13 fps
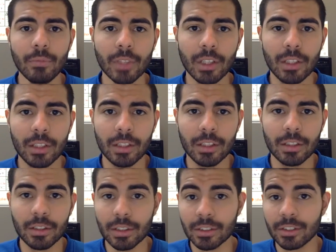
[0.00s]

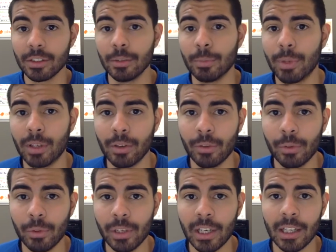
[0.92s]
And you can see in part
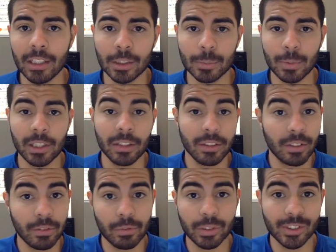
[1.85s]
3, I explained the
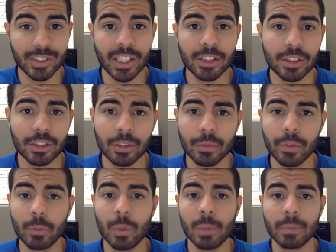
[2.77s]
different sections of
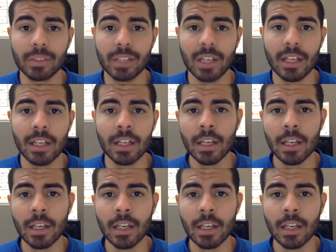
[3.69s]
a website